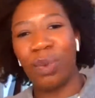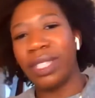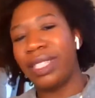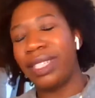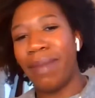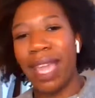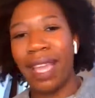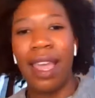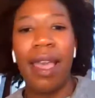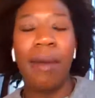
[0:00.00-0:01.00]
She wants to
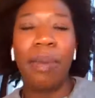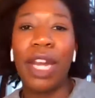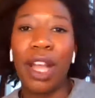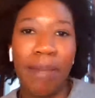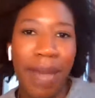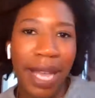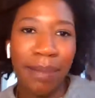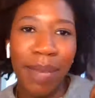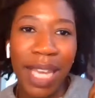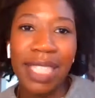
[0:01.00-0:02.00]
make putting on
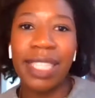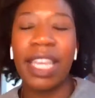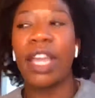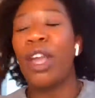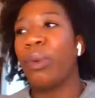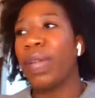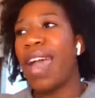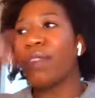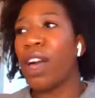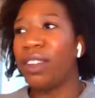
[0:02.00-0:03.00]
makeup easy. We
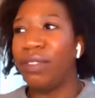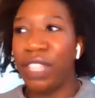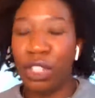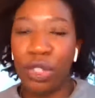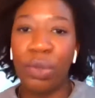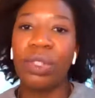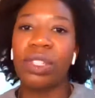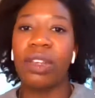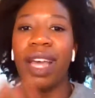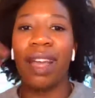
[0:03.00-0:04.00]
have all of these
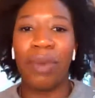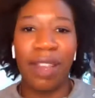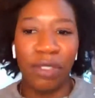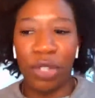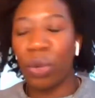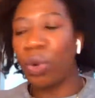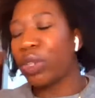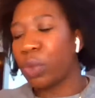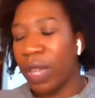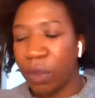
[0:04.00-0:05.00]
tools online. We have
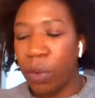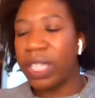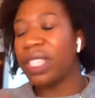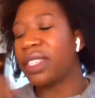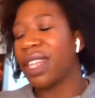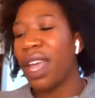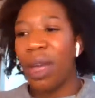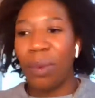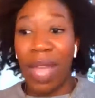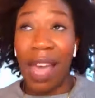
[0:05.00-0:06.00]
tutorials, we have quizzes,
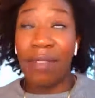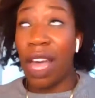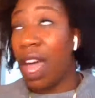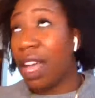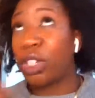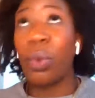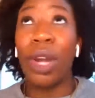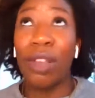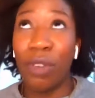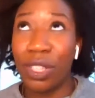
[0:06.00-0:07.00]
we have
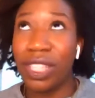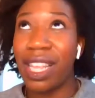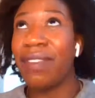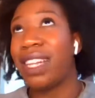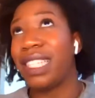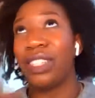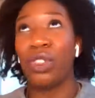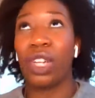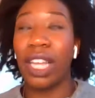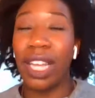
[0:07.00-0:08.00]
24 7
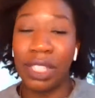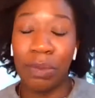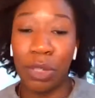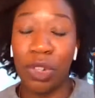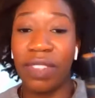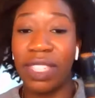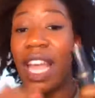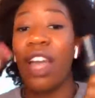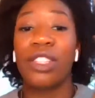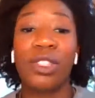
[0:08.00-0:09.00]
essentially customer service
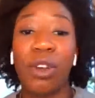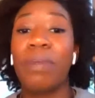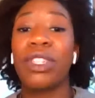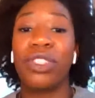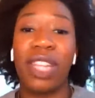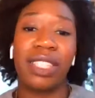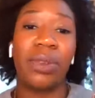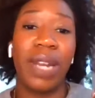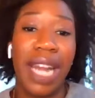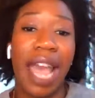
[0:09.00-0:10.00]
so much that
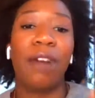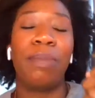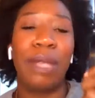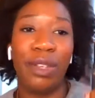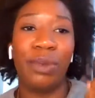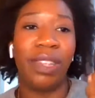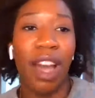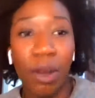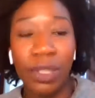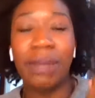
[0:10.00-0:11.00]
it's going to help you
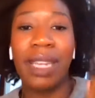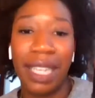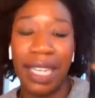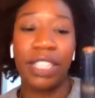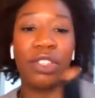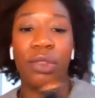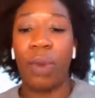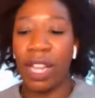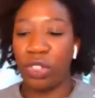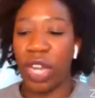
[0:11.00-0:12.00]
ultimately get to the
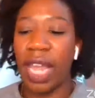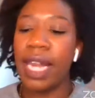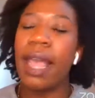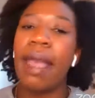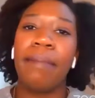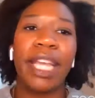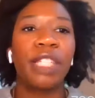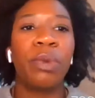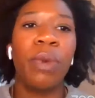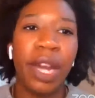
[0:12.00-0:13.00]
right shade
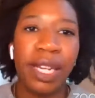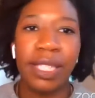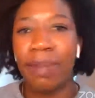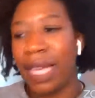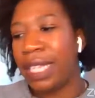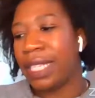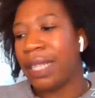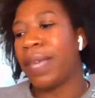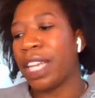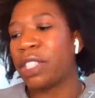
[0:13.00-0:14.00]
because we want it to be
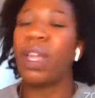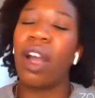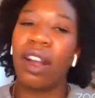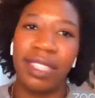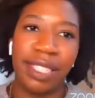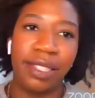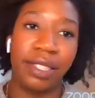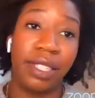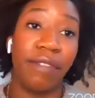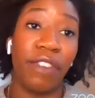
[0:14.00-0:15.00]
easy because we are
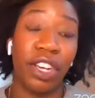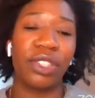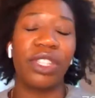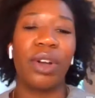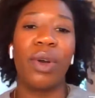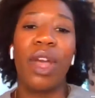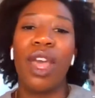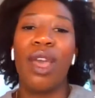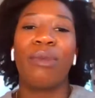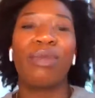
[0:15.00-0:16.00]
DTC first. So
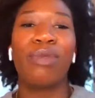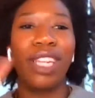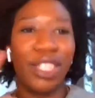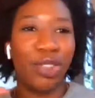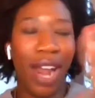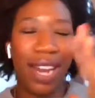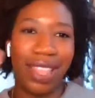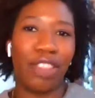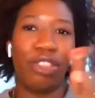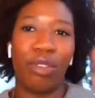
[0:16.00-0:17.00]
we really try
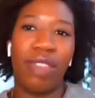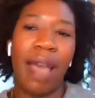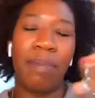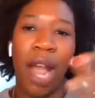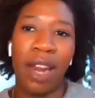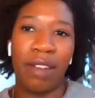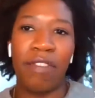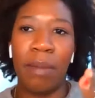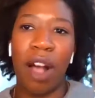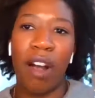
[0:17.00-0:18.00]
to think through that
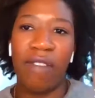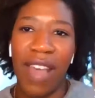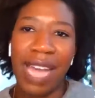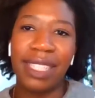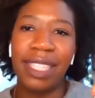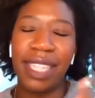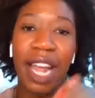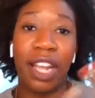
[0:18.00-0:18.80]
product from all facets.